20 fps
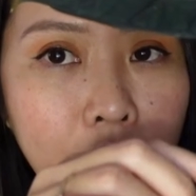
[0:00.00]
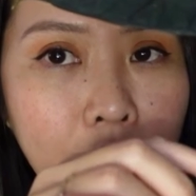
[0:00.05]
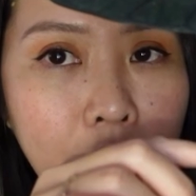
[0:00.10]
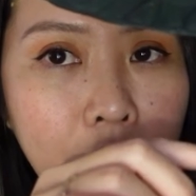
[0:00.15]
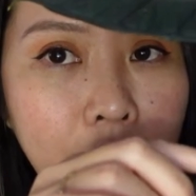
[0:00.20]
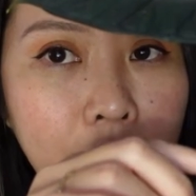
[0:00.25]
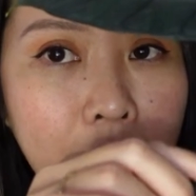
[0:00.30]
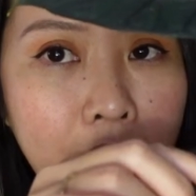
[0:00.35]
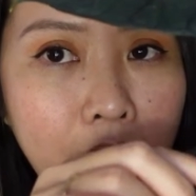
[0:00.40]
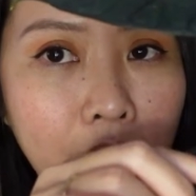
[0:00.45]

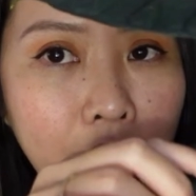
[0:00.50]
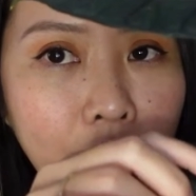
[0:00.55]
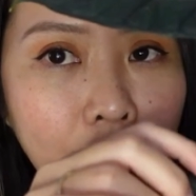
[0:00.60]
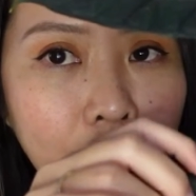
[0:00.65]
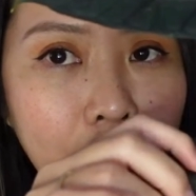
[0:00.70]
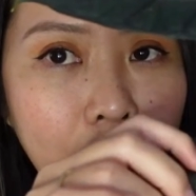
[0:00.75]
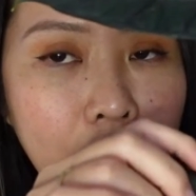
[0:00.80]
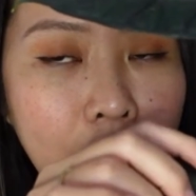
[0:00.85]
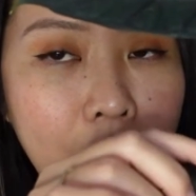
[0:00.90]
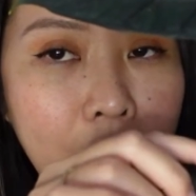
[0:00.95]
light
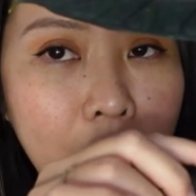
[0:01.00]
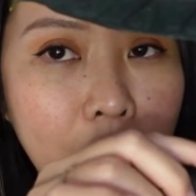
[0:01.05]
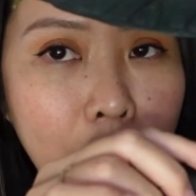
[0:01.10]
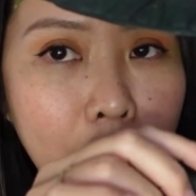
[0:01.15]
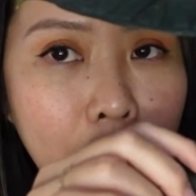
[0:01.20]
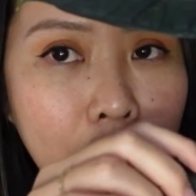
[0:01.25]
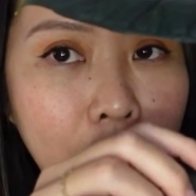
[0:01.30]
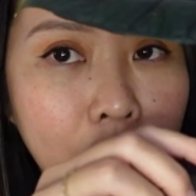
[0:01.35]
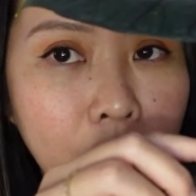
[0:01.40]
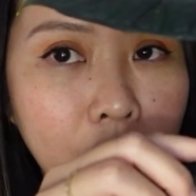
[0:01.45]
green in the
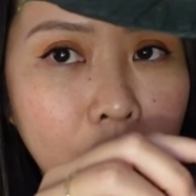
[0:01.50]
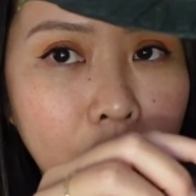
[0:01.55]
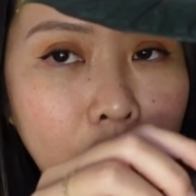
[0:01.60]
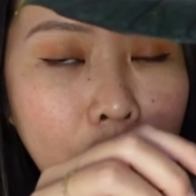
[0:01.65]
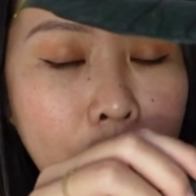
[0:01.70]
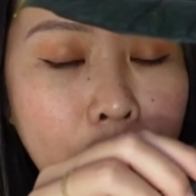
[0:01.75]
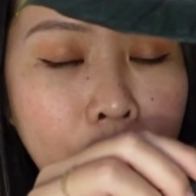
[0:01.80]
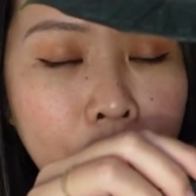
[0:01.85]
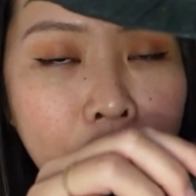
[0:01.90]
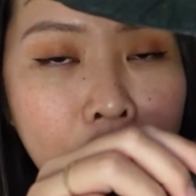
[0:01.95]
middle
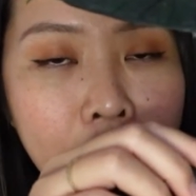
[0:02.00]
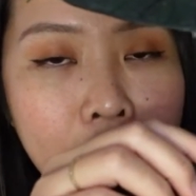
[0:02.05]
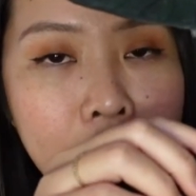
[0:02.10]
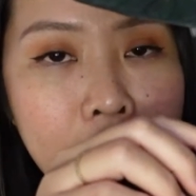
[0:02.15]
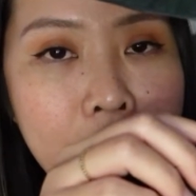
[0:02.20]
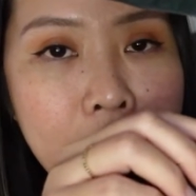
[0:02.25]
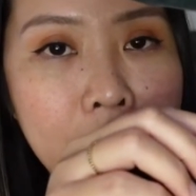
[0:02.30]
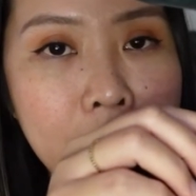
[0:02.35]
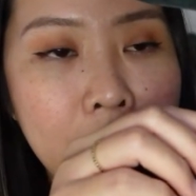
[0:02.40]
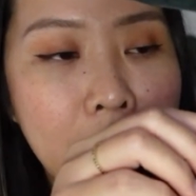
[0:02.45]

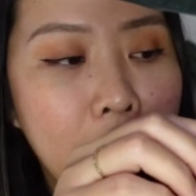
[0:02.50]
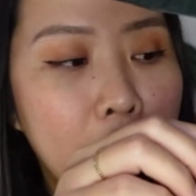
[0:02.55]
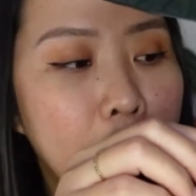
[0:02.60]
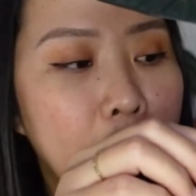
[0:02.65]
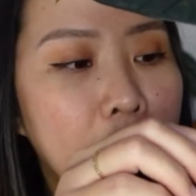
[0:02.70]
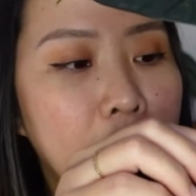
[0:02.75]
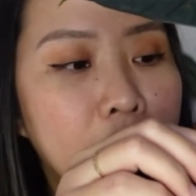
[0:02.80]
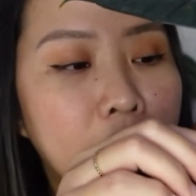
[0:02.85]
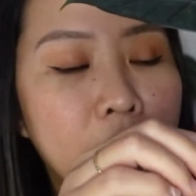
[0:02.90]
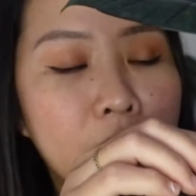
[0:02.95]
that
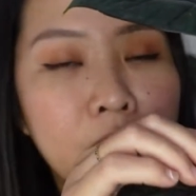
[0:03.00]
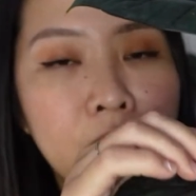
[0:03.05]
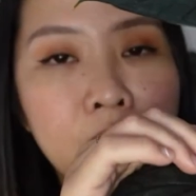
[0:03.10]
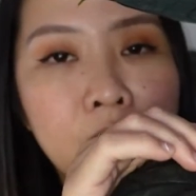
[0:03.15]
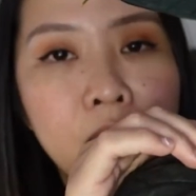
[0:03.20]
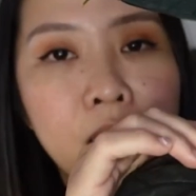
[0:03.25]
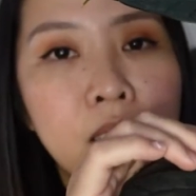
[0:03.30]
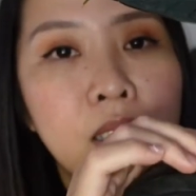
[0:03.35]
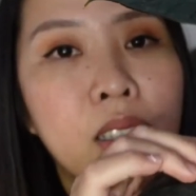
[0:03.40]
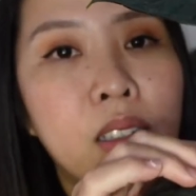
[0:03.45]
means it's
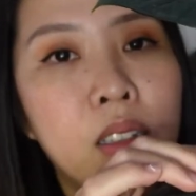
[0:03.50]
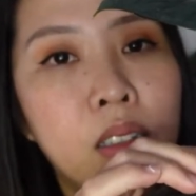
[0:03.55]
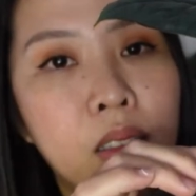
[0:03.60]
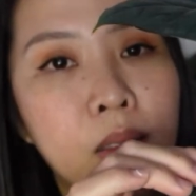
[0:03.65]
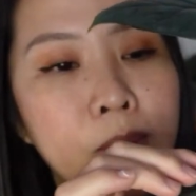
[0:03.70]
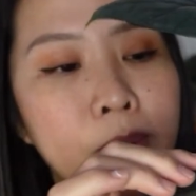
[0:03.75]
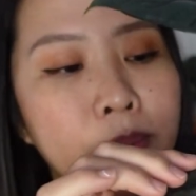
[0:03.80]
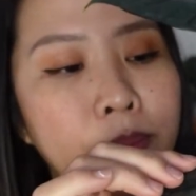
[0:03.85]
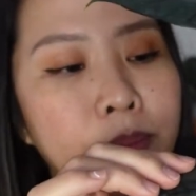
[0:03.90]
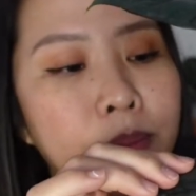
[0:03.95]
still
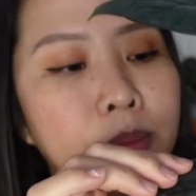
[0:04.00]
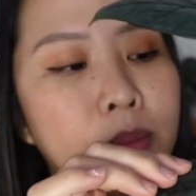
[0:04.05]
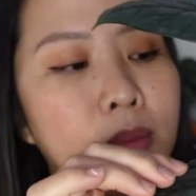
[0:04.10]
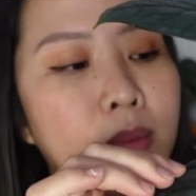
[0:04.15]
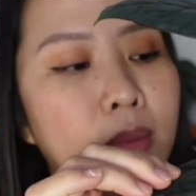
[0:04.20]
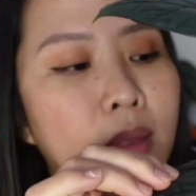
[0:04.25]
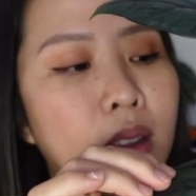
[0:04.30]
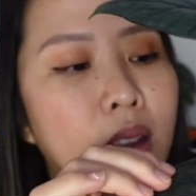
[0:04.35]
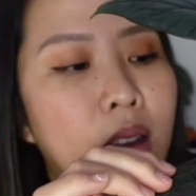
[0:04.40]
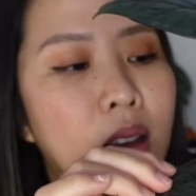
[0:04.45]

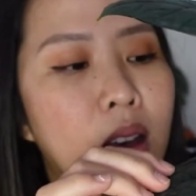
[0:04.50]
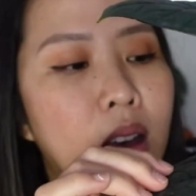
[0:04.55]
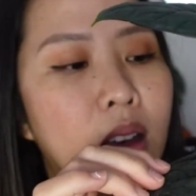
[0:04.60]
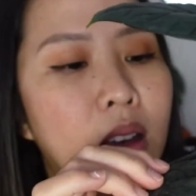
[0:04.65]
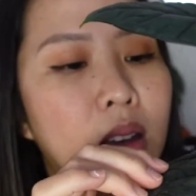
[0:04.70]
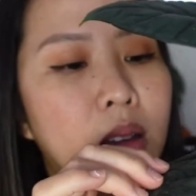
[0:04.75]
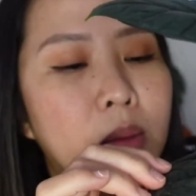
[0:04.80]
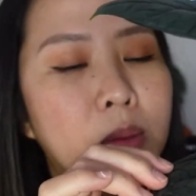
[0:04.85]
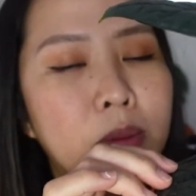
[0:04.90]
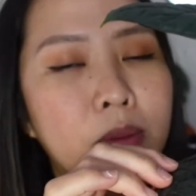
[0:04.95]

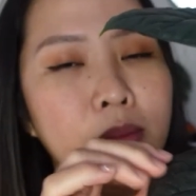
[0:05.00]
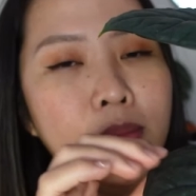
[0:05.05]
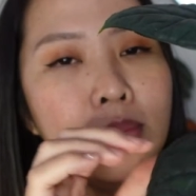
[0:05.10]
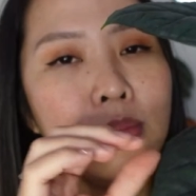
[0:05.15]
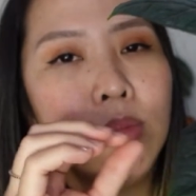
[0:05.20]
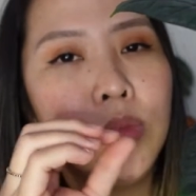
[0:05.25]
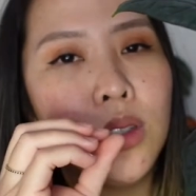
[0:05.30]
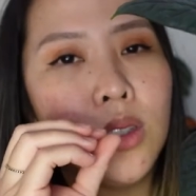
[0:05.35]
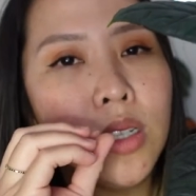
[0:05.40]
um,